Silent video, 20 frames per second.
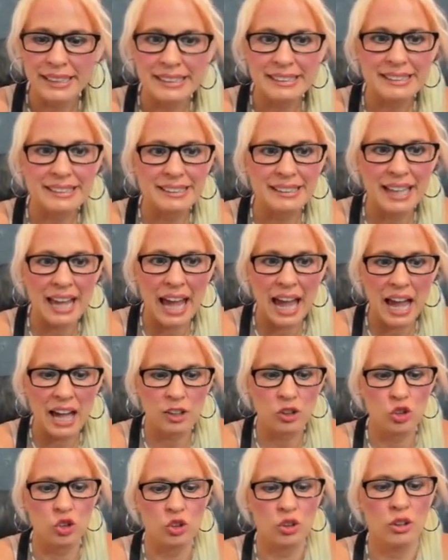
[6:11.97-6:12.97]

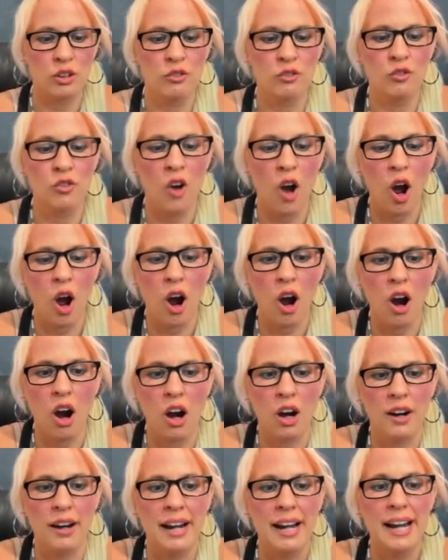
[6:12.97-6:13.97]

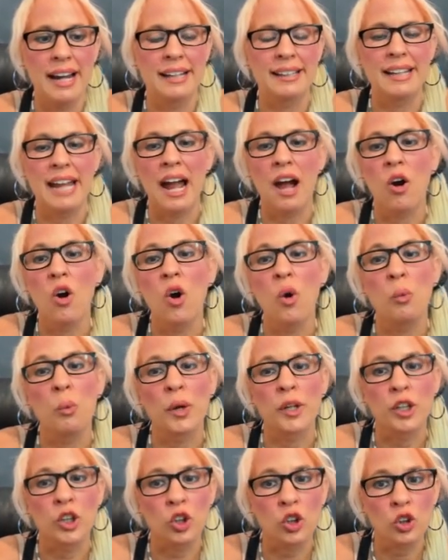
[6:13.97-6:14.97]
/var. Now,
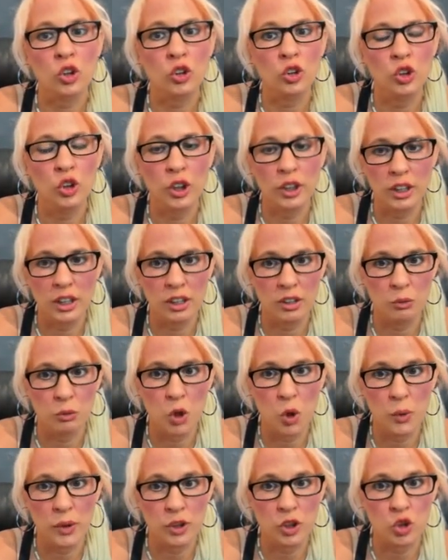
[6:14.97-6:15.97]
when you're
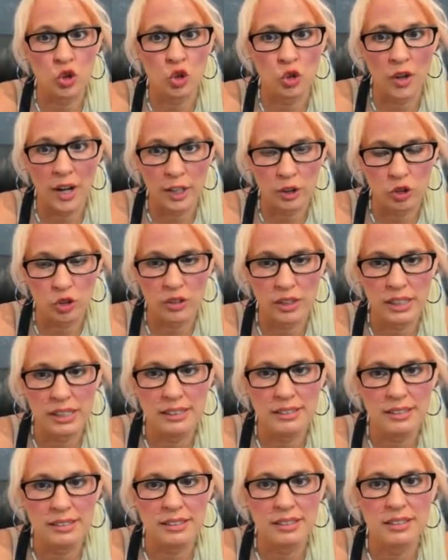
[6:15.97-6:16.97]
going to
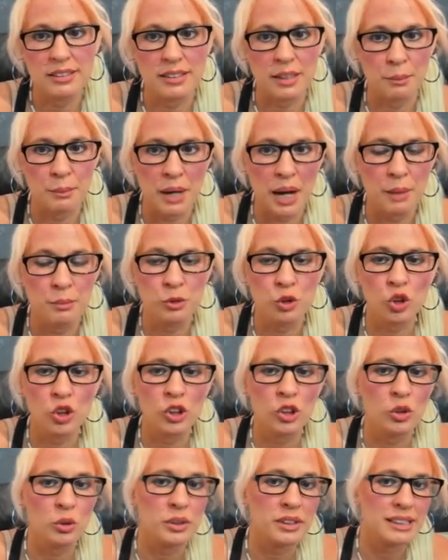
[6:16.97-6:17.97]
directories, sometimes you're going
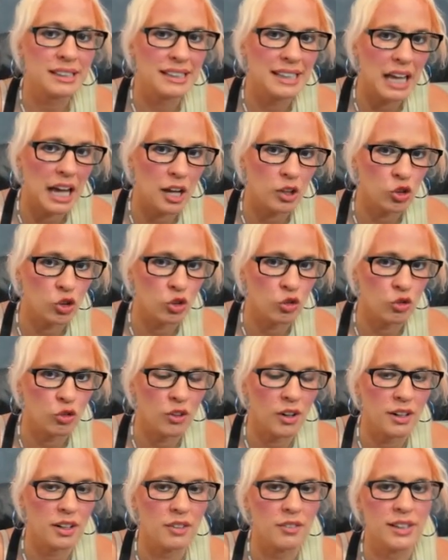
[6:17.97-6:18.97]
to do a slash in
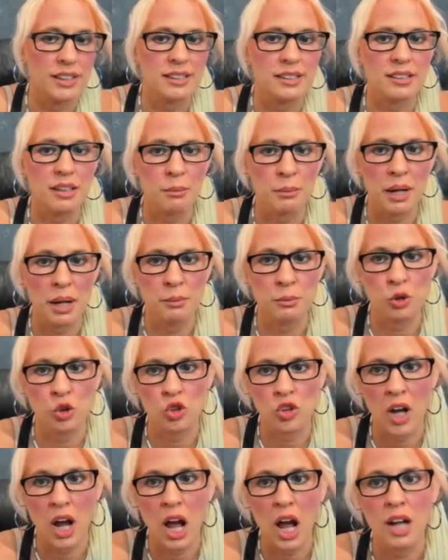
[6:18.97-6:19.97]
front of it, sometimes you're
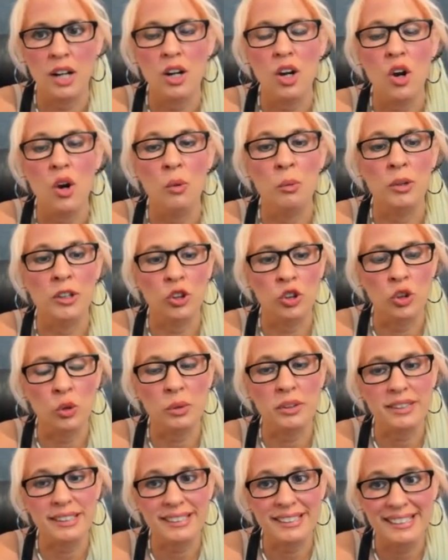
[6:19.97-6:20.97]
not. When you do a
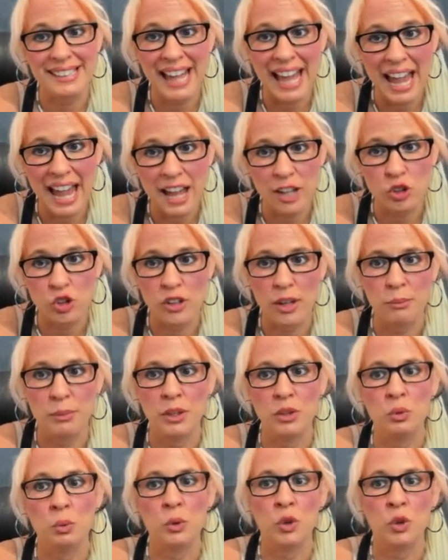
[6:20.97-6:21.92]
slash, that means